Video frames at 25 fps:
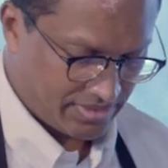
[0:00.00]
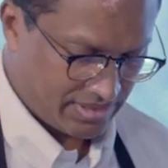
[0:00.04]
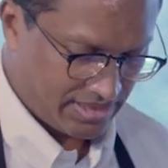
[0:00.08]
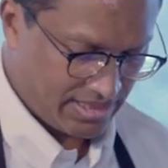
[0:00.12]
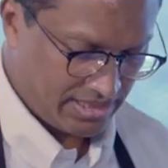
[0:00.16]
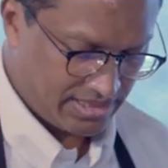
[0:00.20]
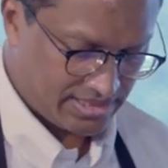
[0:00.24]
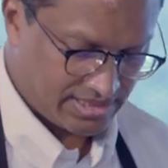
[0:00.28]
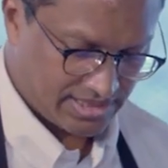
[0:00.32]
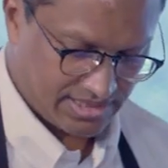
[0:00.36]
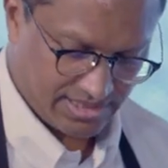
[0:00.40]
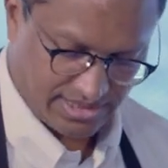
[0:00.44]

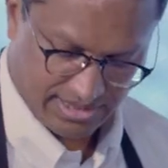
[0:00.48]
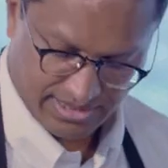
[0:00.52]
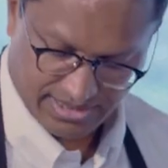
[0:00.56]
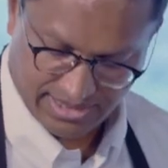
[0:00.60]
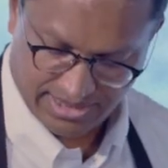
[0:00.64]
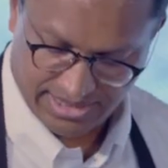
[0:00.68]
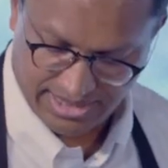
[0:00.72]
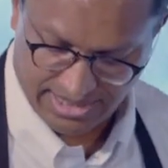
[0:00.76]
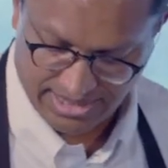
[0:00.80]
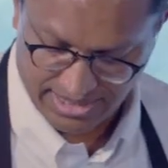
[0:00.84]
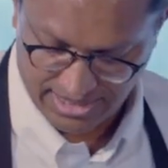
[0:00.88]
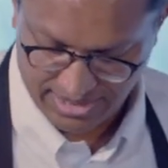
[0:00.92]
this
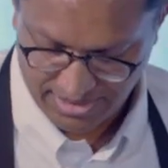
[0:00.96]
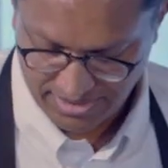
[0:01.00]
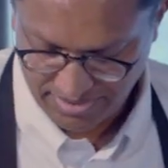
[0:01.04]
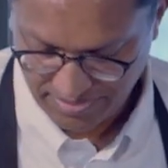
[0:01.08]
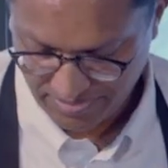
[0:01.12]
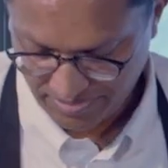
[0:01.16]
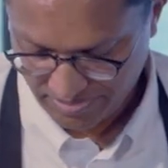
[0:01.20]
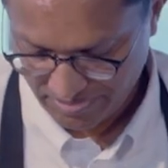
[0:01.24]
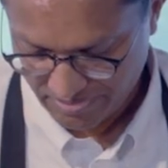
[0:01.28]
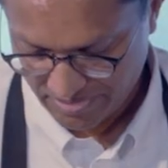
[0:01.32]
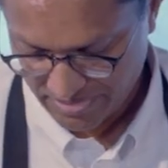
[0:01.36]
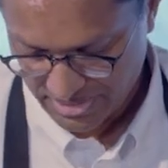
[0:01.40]
tea,
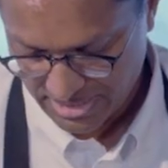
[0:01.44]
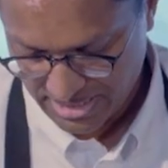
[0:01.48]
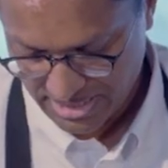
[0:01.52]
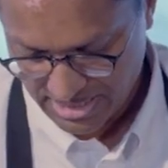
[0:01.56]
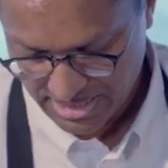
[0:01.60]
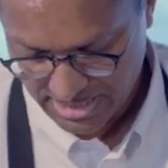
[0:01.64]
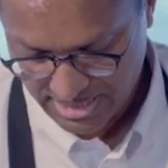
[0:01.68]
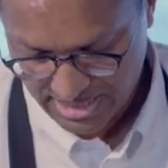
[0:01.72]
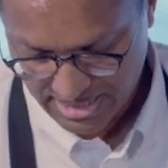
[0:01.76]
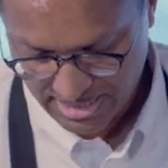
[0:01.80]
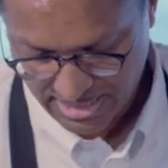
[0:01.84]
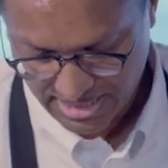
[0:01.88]

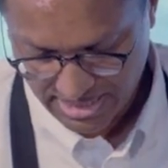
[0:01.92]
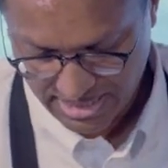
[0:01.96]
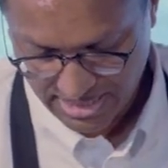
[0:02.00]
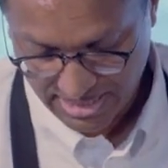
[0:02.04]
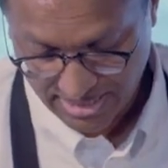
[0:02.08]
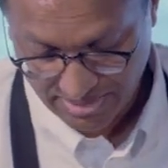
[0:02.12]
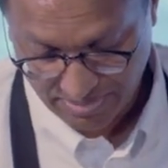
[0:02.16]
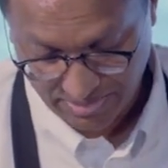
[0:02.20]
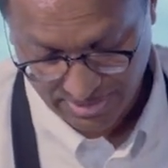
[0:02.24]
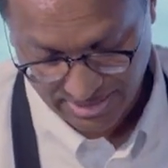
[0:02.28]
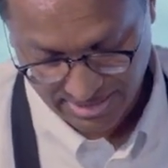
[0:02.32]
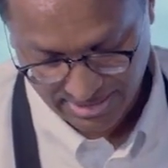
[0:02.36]

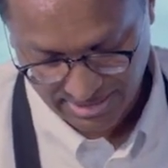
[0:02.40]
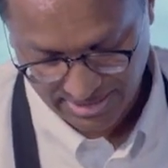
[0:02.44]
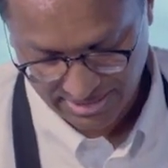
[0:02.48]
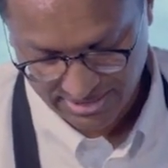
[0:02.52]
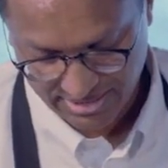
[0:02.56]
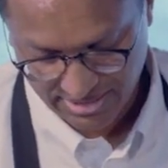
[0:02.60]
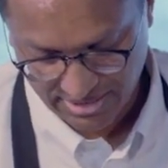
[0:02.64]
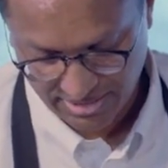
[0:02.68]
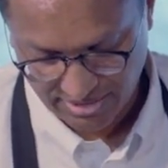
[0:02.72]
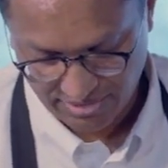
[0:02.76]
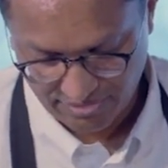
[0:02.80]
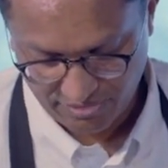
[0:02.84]
well, it's
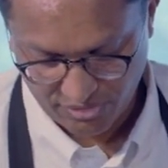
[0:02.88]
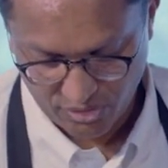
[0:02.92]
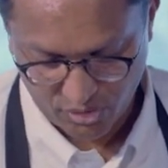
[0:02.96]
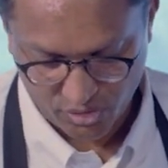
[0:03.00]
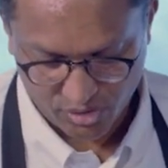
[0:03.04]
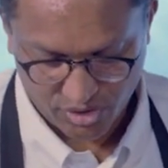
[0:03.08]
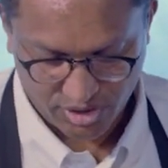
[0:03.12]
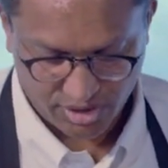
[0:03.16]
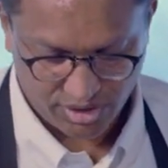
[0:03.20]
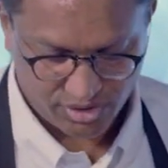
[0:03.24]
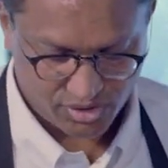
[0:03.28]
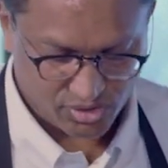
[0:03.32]
an
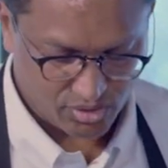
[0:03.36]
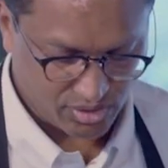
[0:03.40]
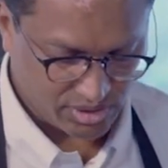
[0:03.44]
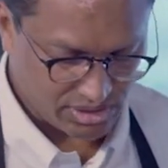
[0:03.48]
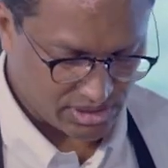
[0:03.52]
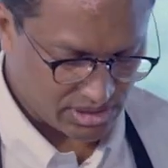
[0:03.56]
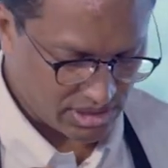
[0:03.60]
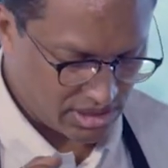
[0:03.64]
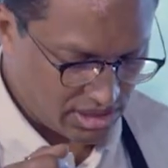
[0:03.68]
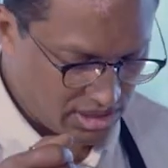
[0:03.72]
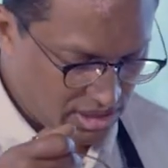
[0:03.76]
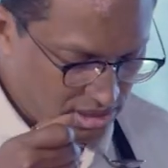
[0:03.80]
infusion, so it's
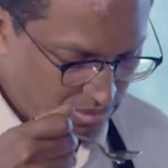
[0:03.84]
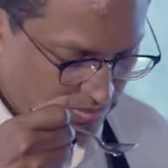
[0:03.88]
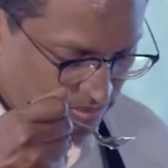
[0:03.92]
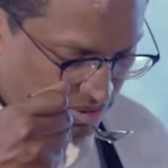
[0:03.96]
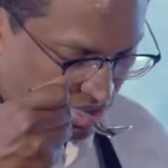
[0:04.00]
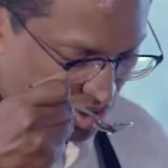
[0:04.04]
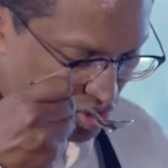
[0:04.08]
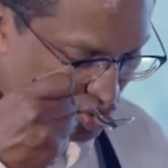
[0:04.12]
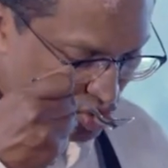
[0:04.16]
a herb,